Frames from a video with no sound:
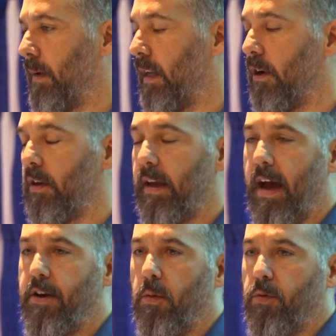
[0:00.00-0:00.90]
Clearly,
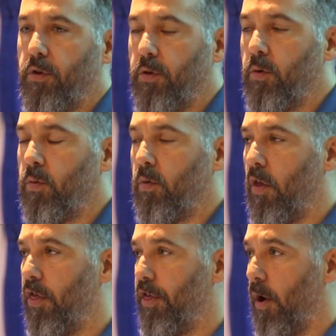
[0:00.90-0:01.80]
I don't do
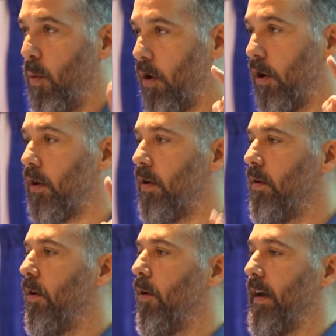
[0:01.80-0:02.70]
the work
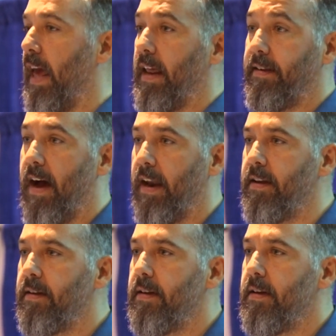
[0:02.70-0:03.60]
or get it done.